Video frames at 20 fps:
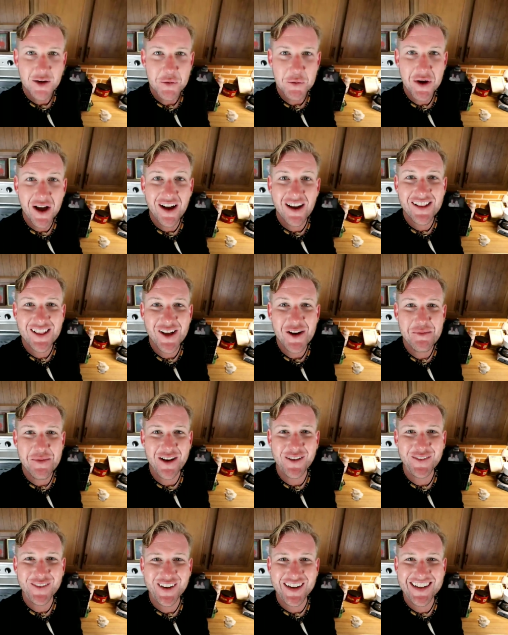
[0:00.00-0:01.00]
Well, hello
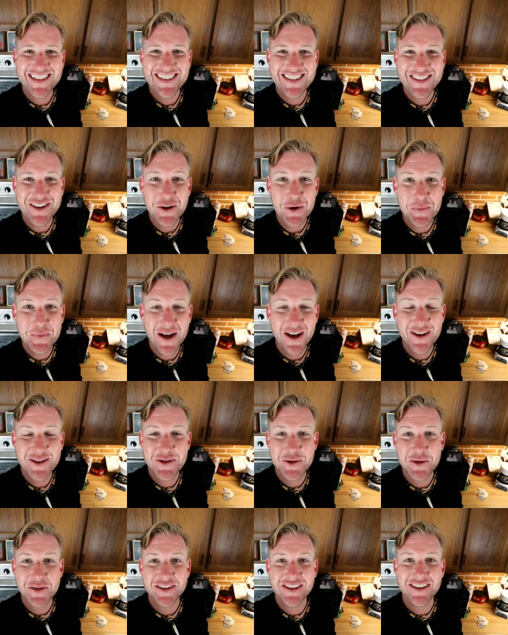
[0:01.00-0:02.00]
my friends, your old pal
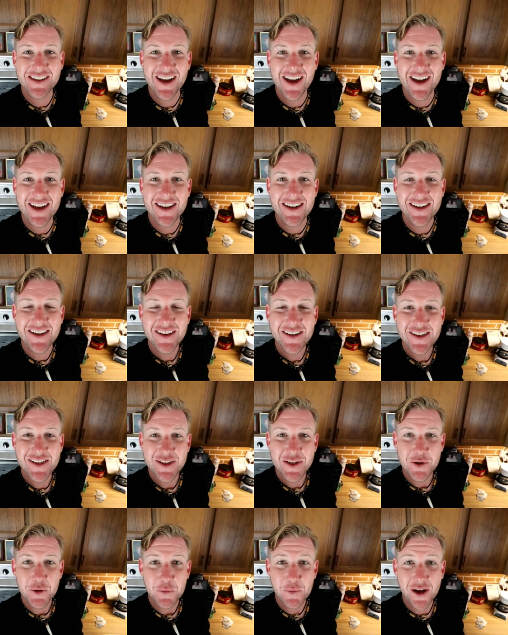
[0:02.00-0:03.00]
Jordan the Lion.
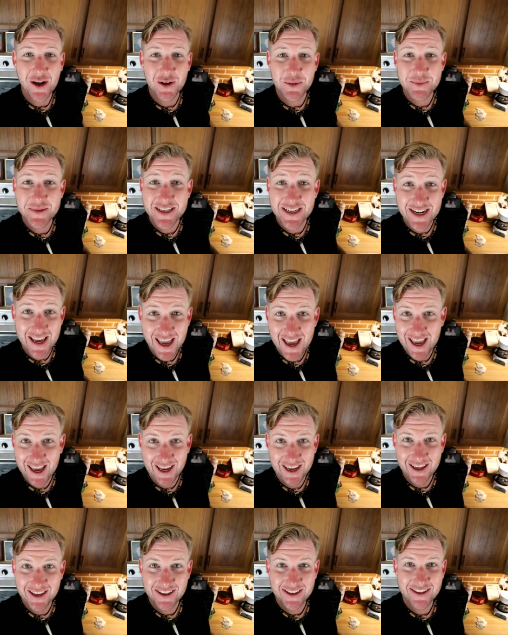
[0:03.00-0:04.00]
Well,
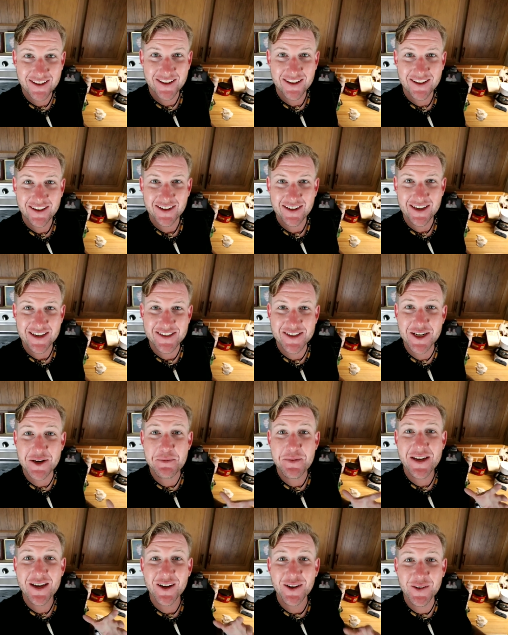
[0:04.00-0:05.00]
today is
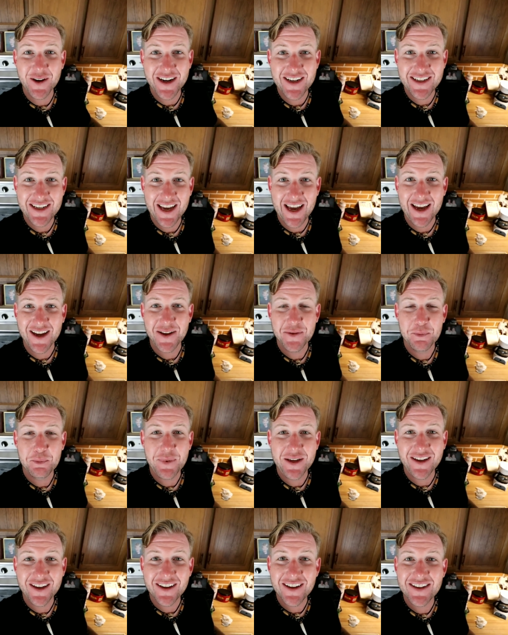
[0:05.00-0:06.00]
gonna be a great day
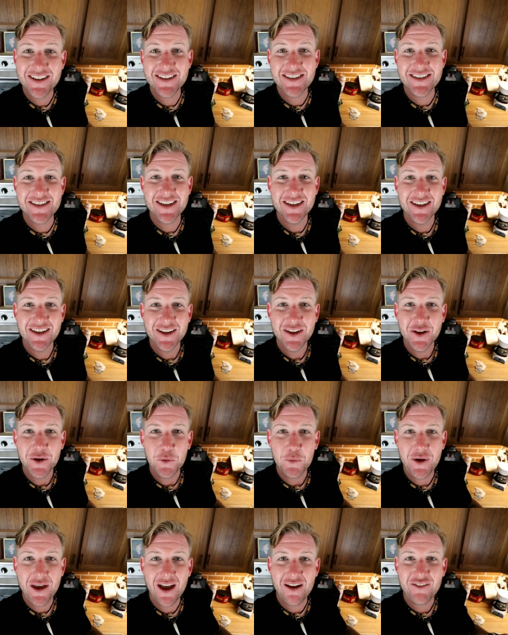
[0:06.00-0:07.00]
because
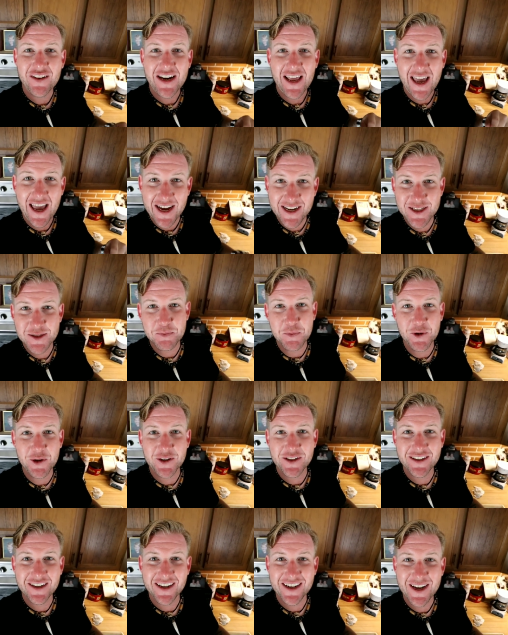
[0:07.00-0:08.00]
we have an
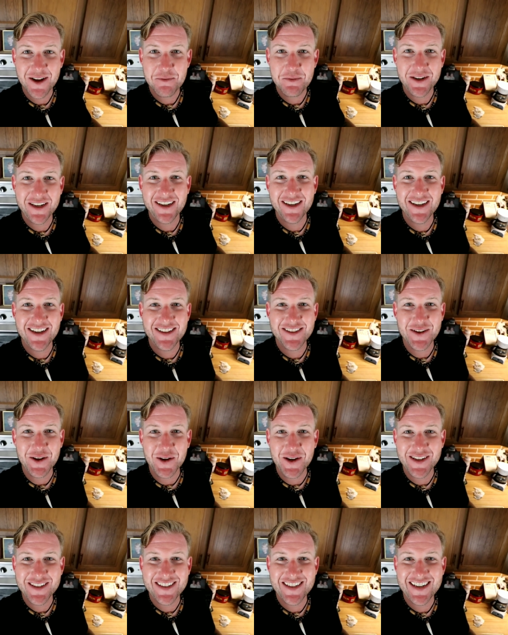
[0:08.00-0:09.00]
expert accompanying us
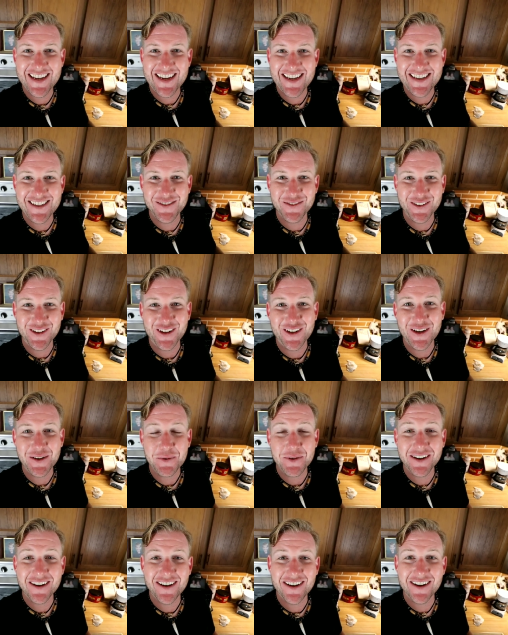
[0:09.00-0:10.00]
on today's vlog.
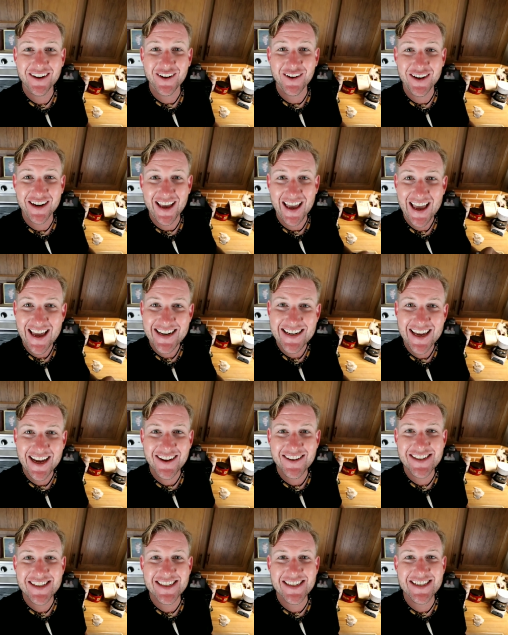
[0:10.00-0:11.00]
We're gonna head
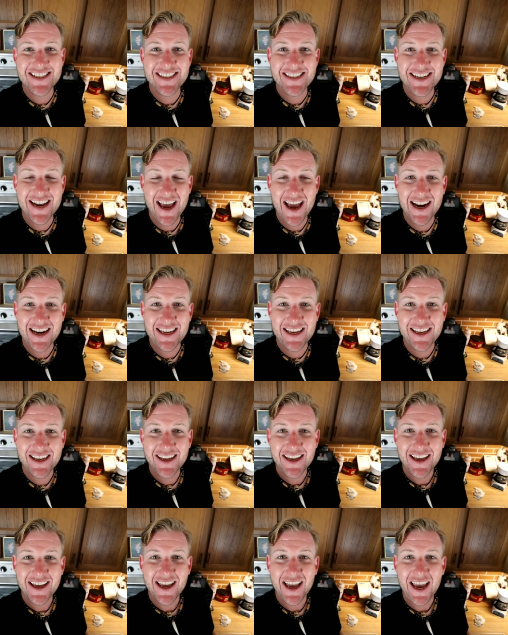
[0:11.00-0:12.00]
down to
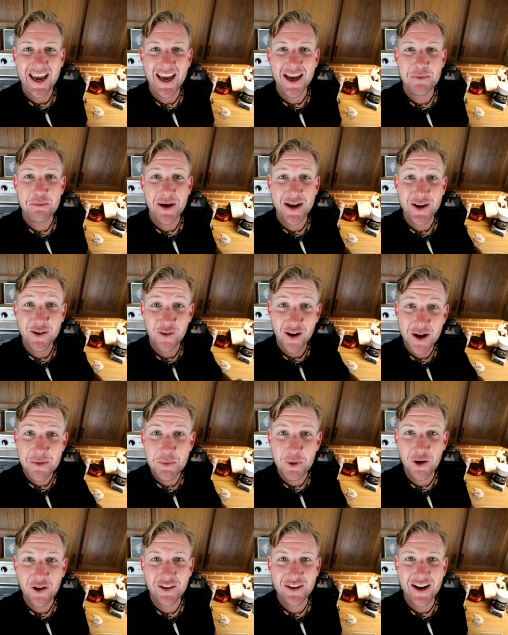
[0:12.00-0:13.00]
Cincinnati and my
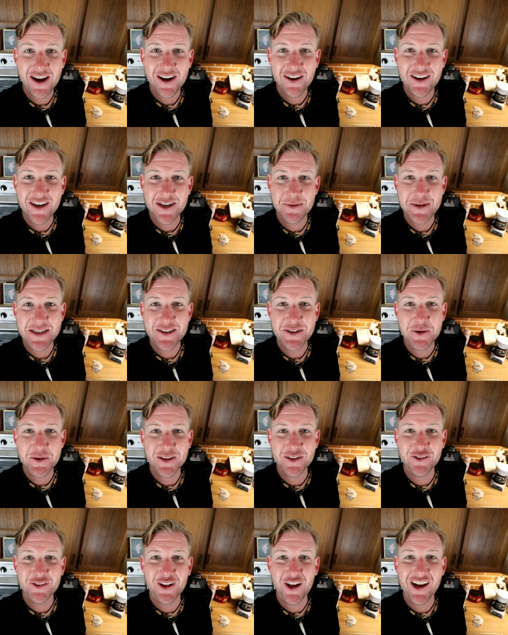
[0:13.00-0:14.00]
grandpa and I are gonna be
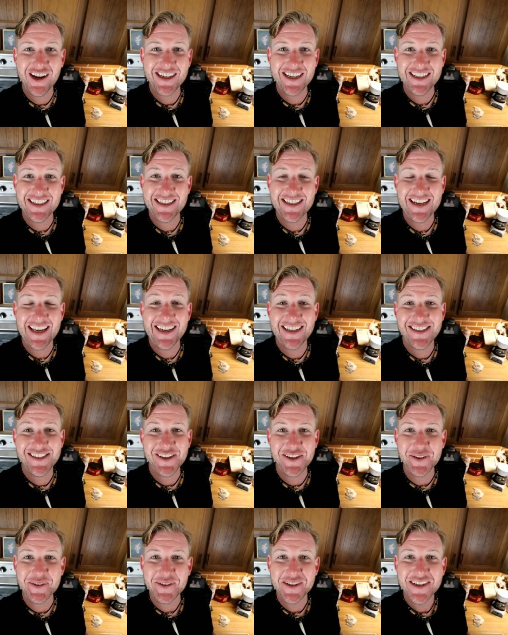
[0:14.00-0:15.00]
doing the vlogging today.
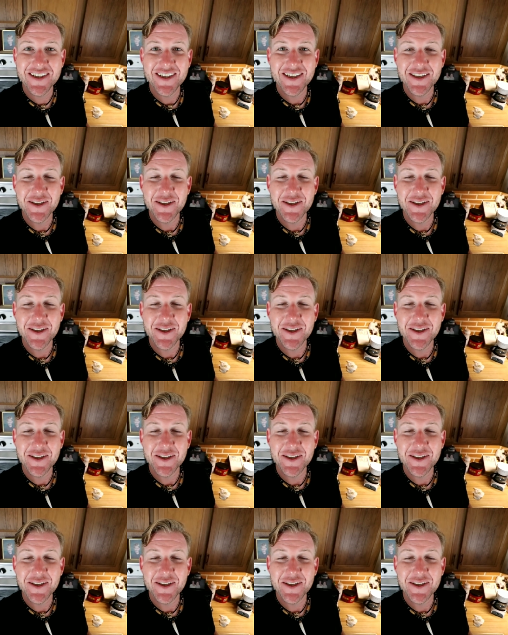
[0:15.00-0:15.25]
So